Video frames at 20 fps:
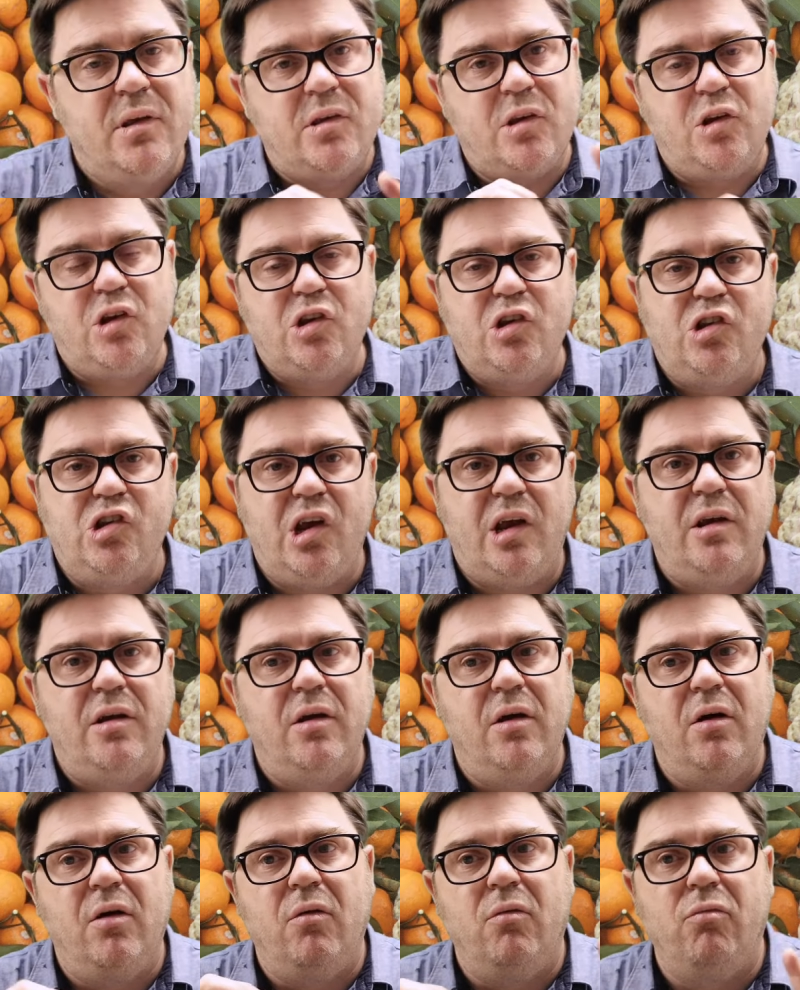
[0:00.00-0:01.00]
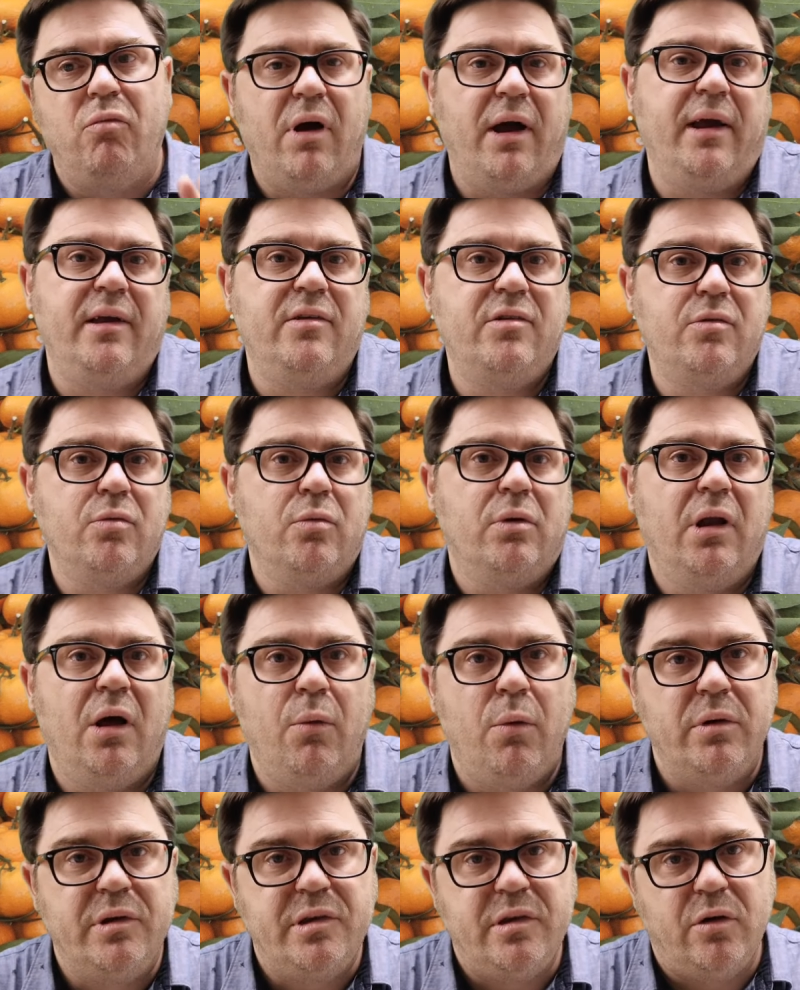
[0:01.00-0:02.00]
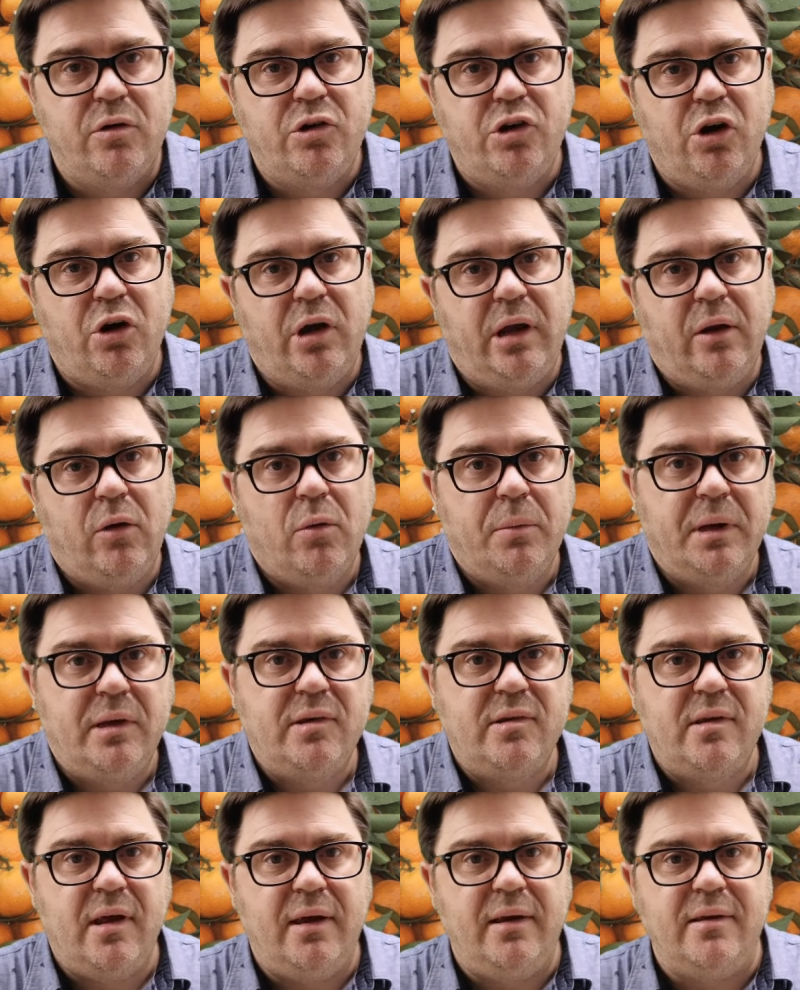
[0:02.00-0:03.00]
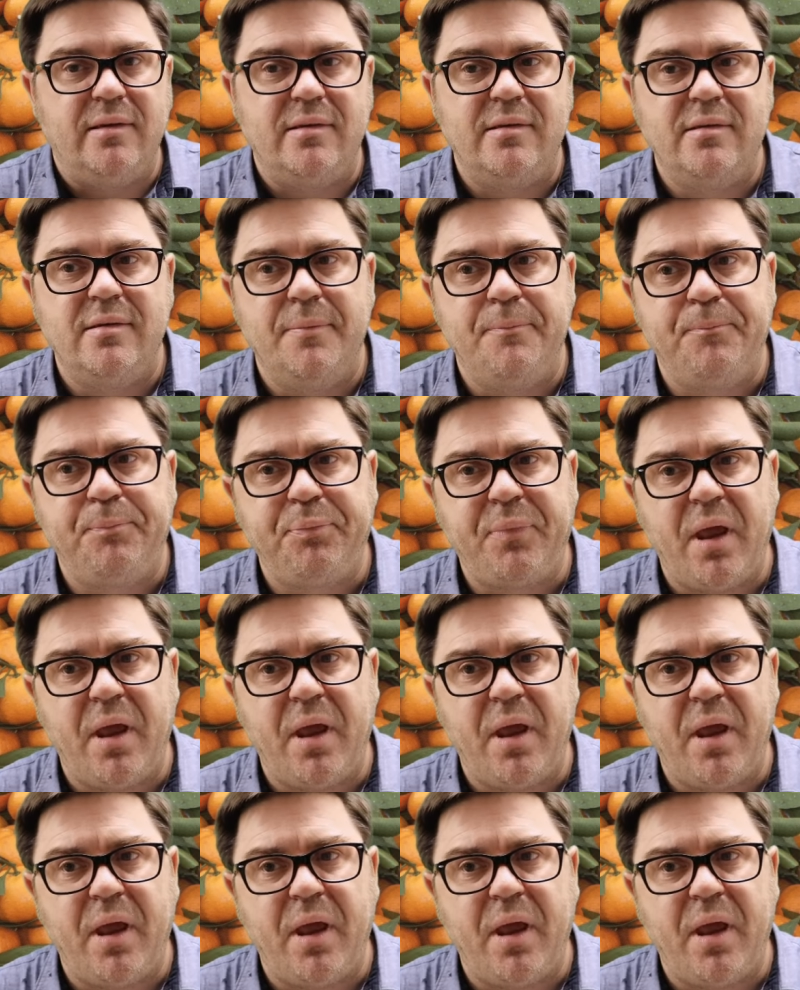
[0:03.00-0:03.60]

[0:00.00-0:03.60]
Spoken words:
such as gender, race, or lower socioeconomic status.